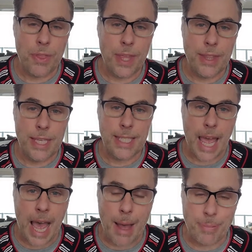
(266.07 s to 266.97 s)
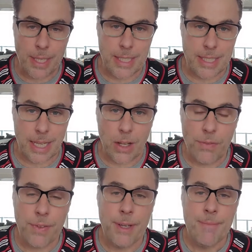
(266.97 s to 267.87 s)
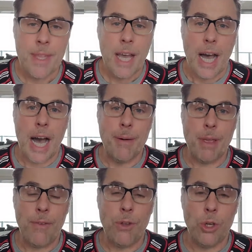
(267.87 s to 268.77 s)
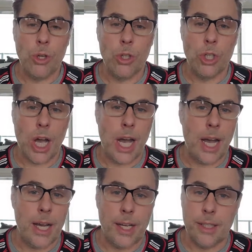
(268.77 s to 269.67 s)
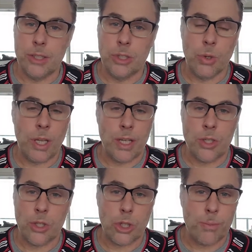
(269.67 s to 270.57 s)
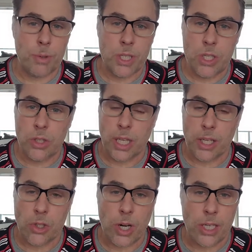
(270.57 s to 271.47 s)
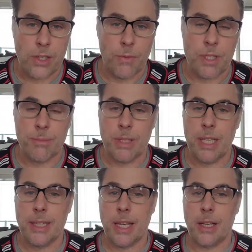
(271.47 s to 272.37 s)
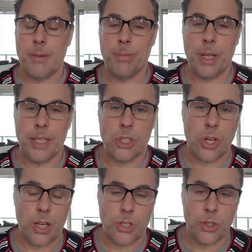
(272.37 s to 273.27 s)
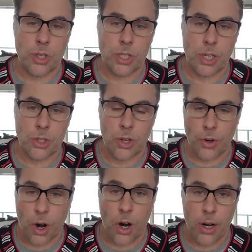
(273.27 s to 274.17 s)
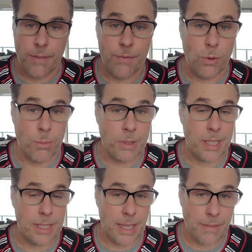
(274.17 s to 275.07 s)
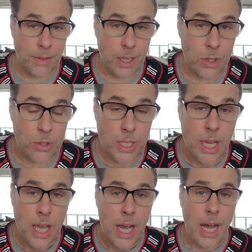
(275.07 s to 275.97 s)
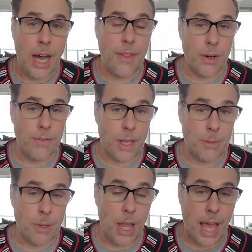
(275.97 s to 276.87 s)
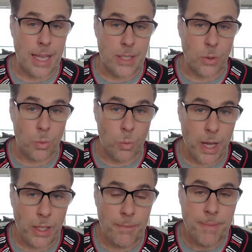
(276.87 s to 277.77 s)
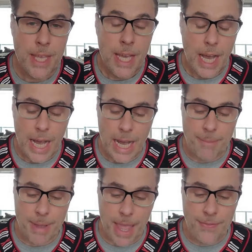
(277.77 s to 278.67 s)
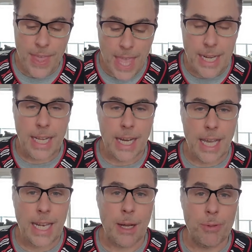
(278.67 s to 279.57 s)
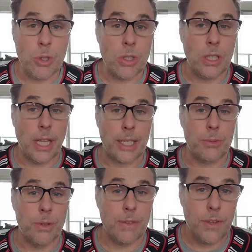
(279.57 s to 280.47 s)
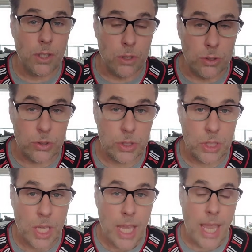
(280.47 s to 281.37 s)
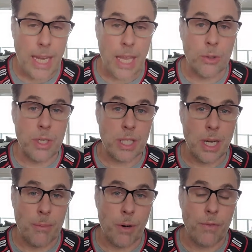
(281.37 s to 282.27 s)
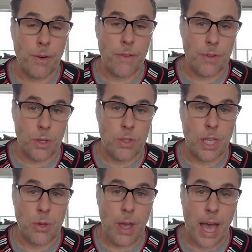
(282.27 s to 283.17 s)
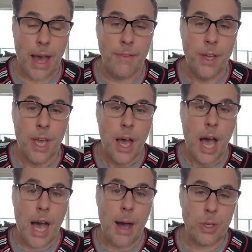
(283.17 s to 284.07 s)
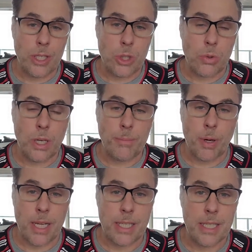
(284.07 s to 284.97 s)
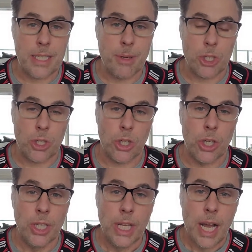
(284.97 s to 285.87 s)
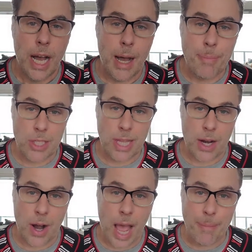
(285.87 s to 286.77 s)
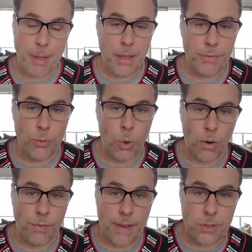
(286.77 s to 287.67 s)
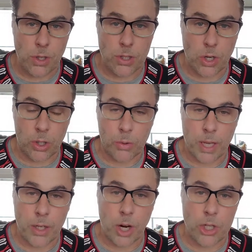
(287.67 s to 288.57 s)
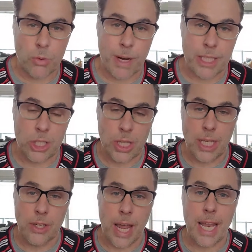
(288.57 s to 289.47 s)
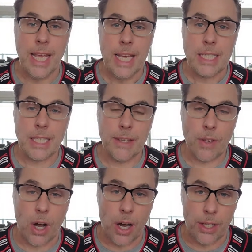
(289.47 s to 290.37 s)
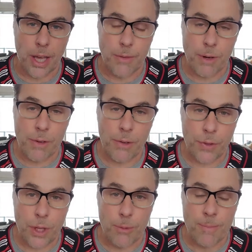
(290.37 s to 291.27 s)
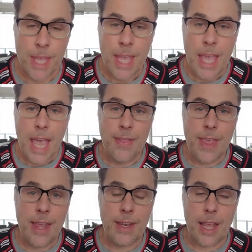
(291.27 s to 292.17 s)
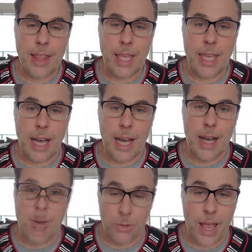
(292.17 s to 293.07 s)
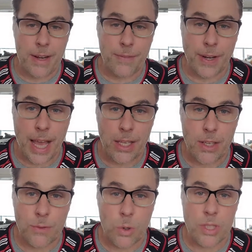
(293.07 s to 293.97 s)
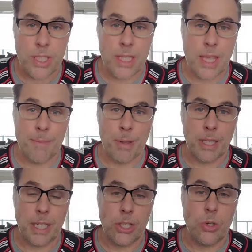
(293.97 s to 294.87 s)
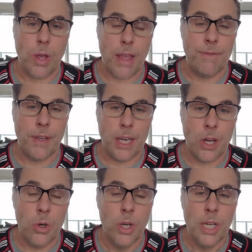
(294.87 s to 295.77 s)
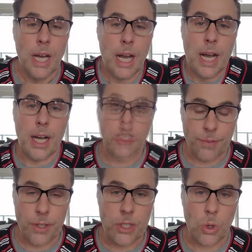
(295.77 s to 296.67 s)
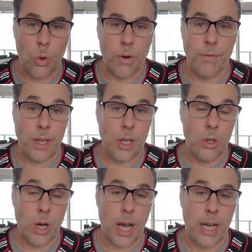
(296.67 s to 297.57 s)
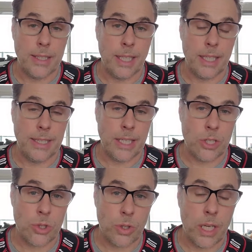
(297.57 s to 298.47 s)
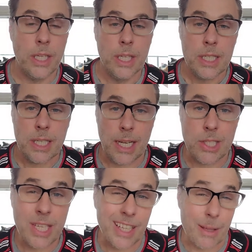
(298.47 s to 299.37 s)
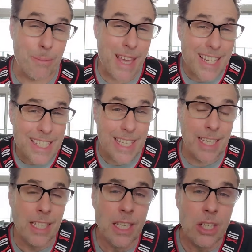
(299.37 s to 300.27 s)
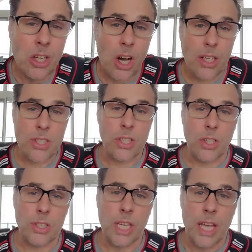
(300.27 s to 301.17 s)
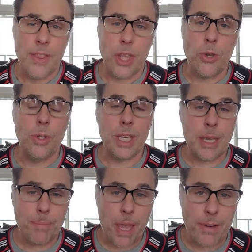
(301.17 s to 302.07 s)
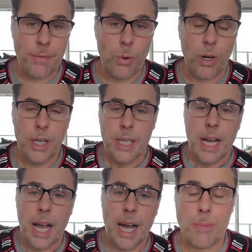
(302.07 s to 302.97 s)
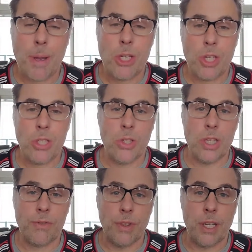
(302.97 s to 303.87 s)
within this app itself. If you're doing a surgical procedure like extraction of wisdom teeth, dental implants, jaw surgery, etc., there are informed consent videos that are available as well. And then it helps you collect reviews and increase the number of reviews that you have by doing a screening process to make sure patients that are happy, 4 or 5 stars or greater, are directed to the internet to leave an online review for you. And then the grand finale, of course, is the ability to do a video conference or video teledentistry / telemedicine consult that you can get paid for, so the patient can do